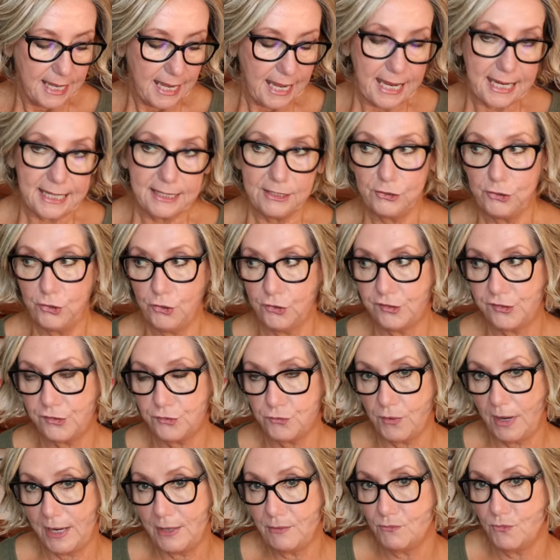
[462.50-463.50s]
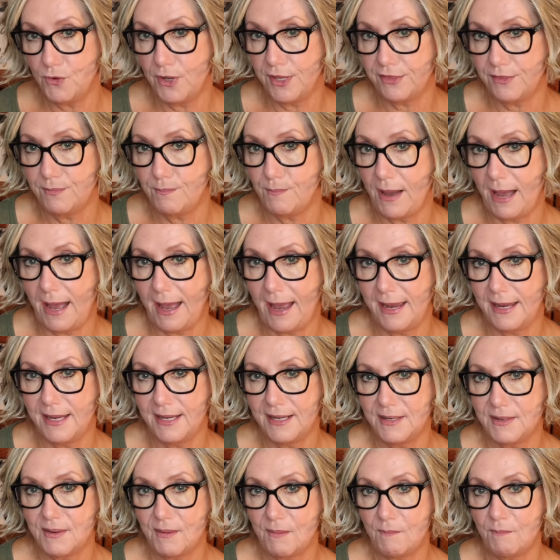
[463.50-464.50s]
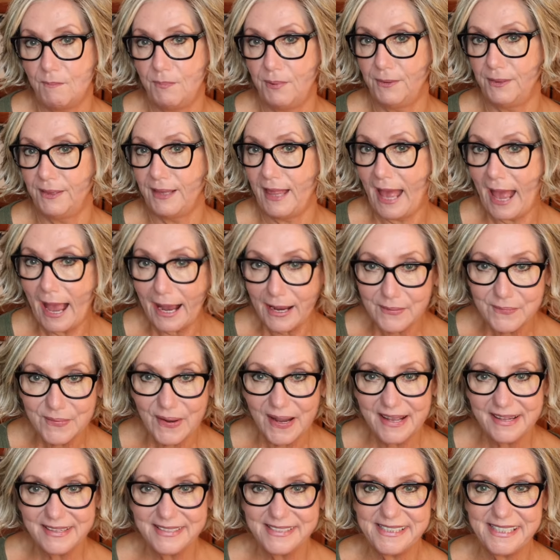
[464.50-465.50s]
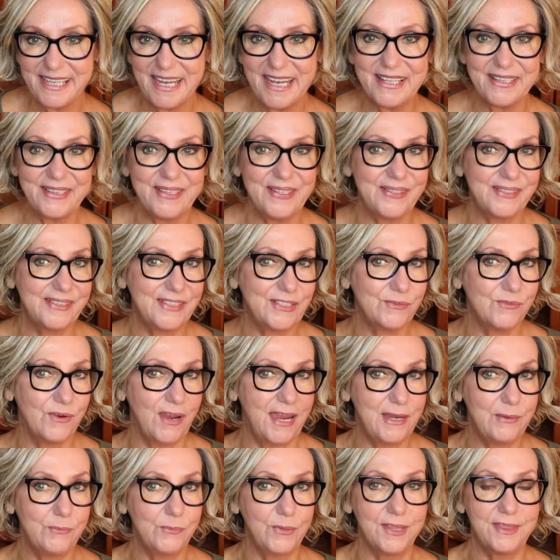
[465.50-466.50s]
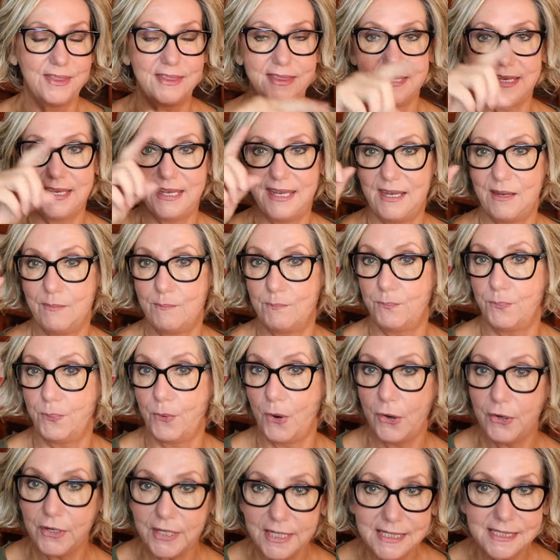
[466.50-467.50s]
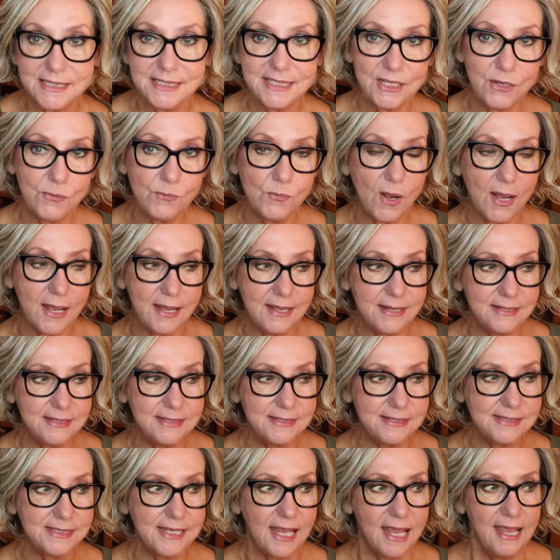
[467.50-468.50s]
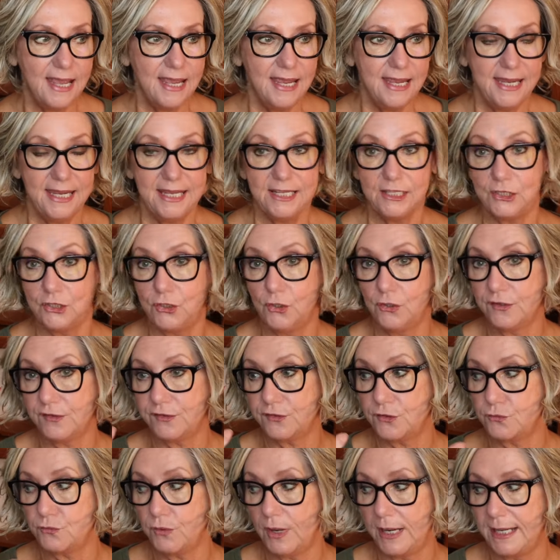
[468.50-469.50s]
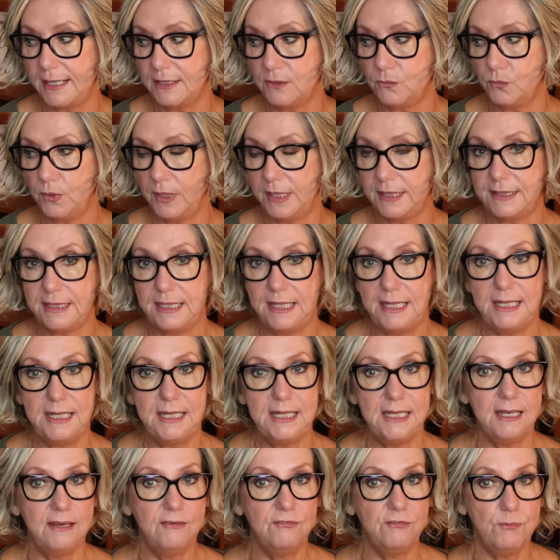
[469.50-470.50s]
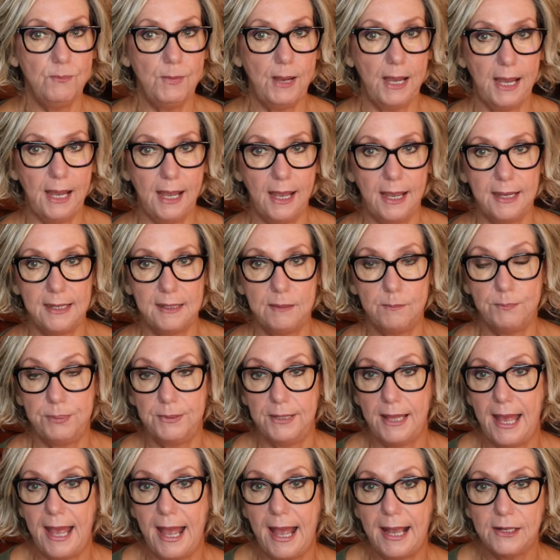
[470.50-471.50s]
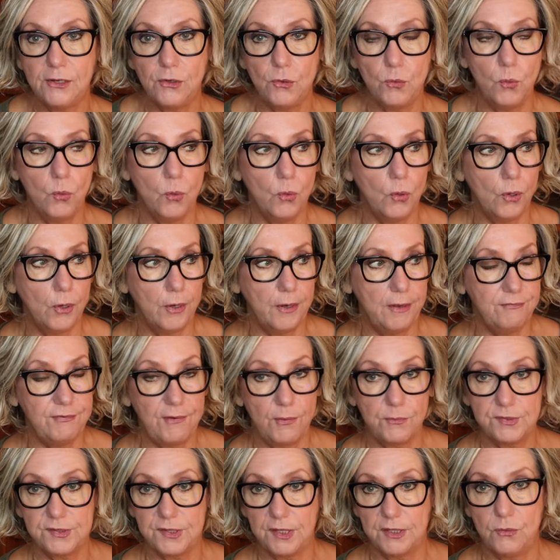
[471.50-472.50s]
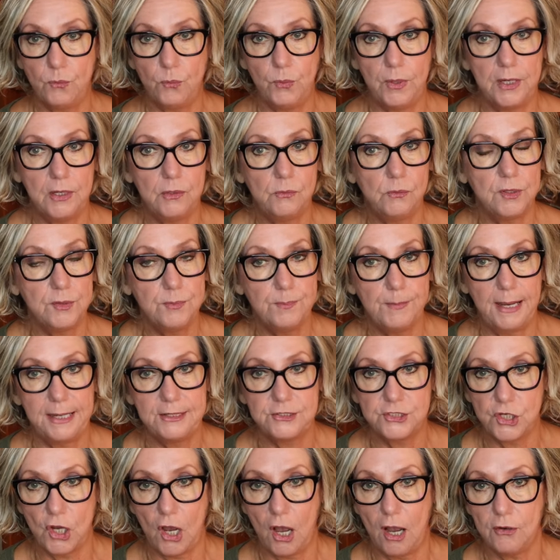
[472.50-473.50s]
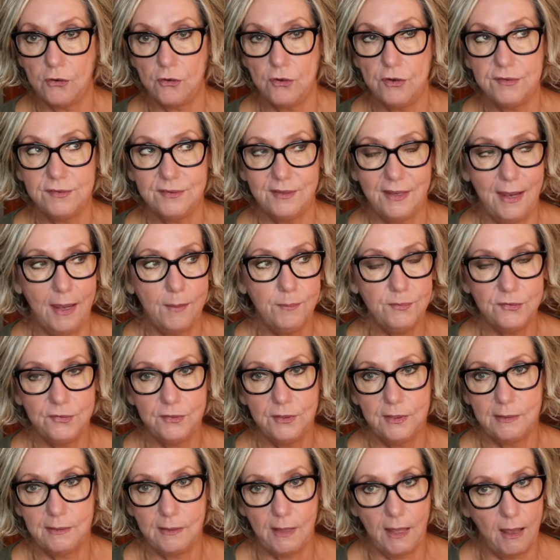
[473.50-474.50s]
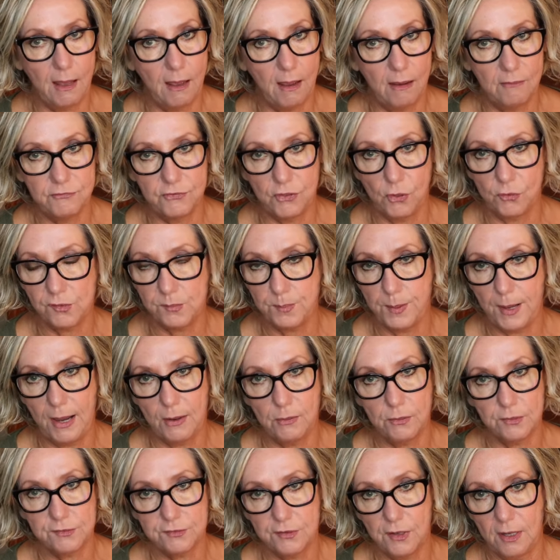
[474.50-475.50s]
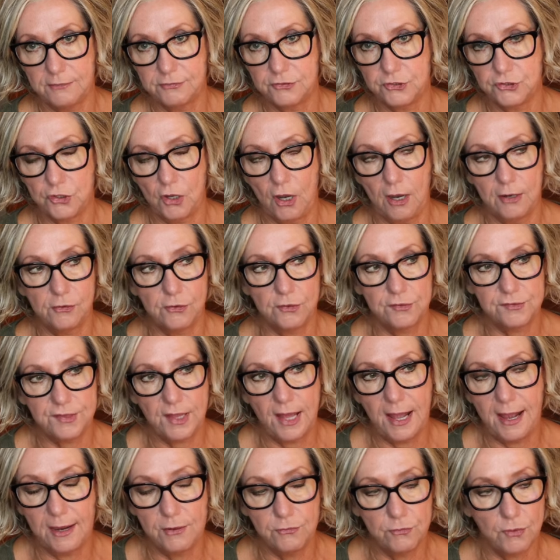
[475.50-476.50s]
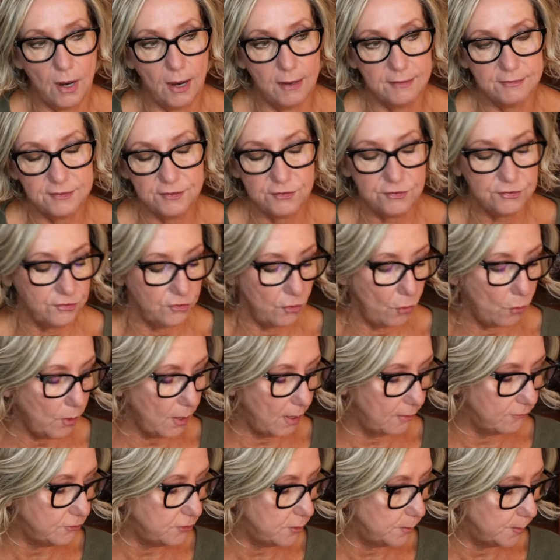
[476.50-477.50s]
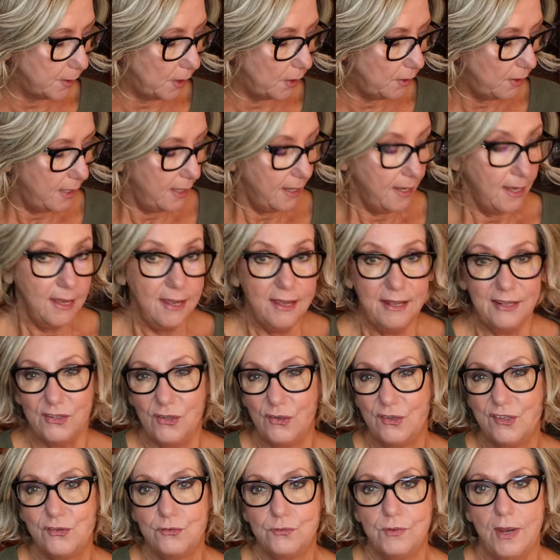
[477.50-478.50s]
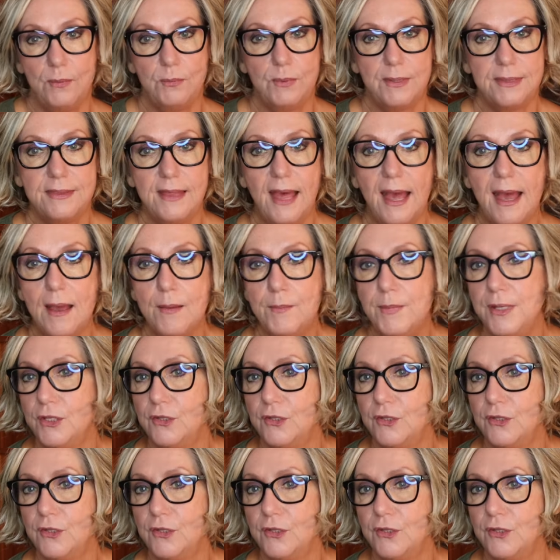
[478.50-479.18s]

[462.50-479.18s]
And it looks great with my black ones. It looks great with the burgundy ones. It looks great with any of my black, or if I was going to wear it with my joggers. I absolutely love those Power Soft joggers, the high rise. They're so comfortable. It looks great with them.